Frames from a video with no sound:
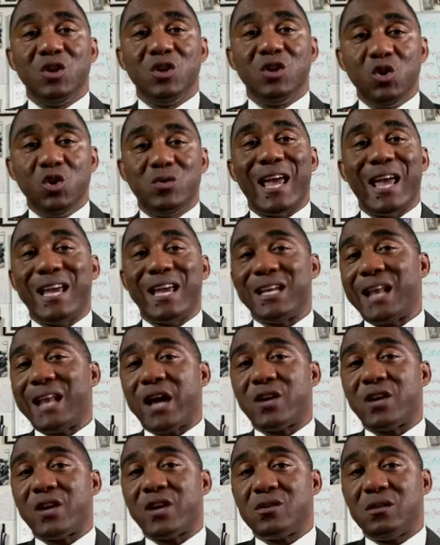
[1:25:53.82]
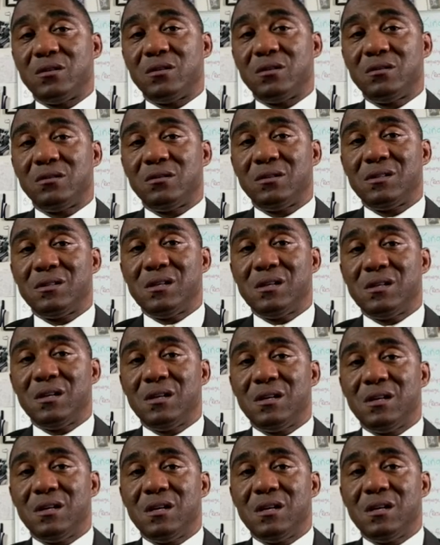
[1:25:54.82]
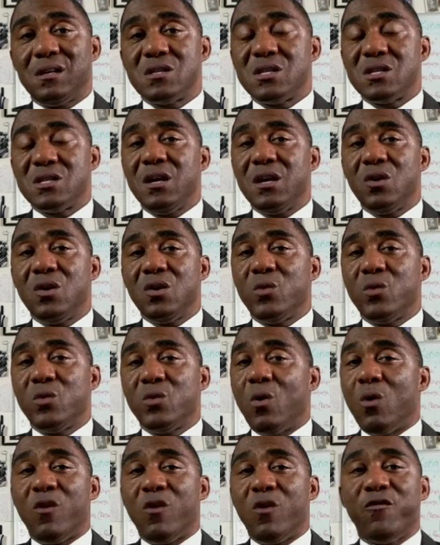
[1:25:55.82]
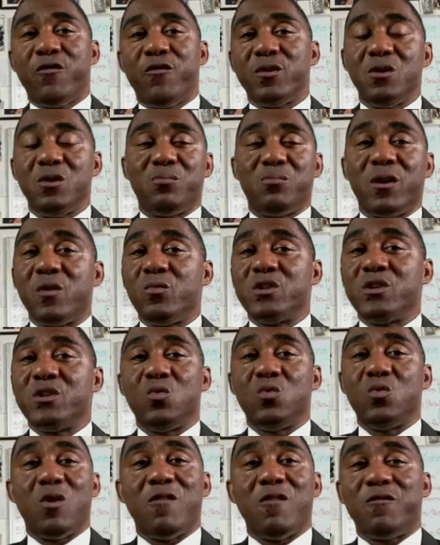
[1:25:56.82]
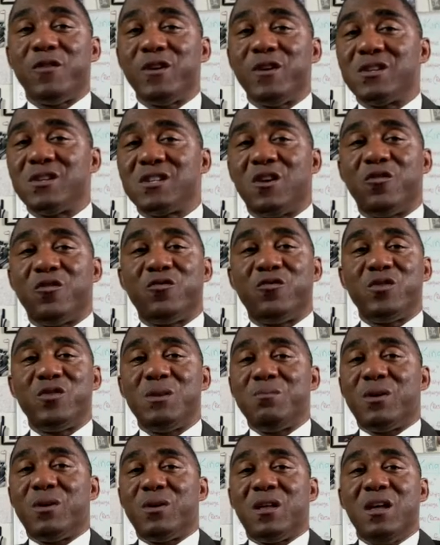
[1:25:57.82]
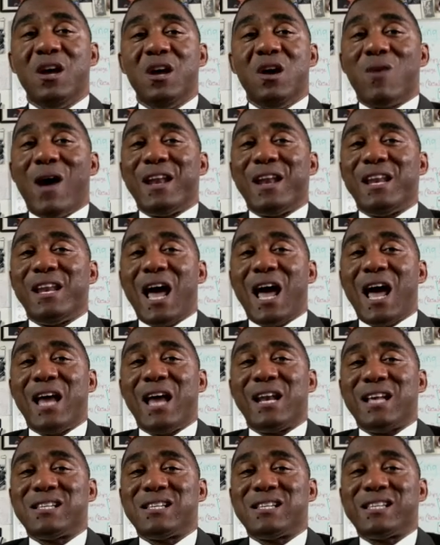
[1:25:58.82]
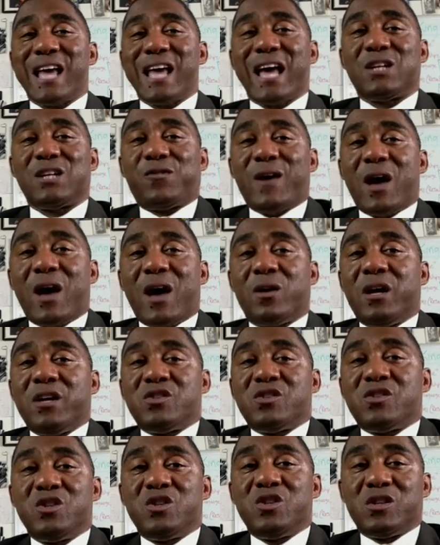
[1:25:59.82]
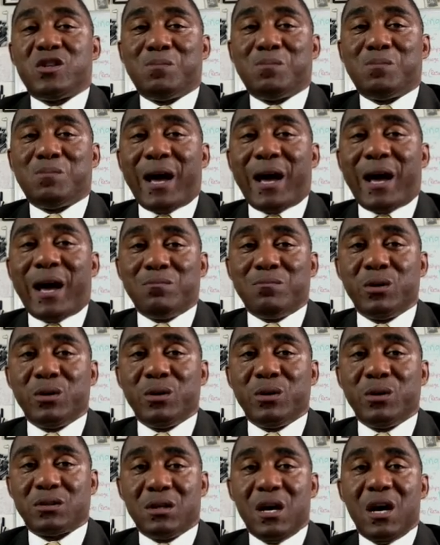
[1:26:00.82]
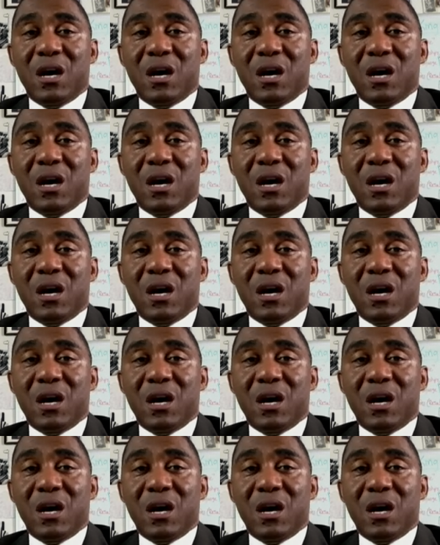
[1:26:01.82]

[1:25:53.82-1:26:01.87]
you taking action. See, we want for your brother what you want for yourself. See, brother, Rodney and I are not satisfied with us just buying books,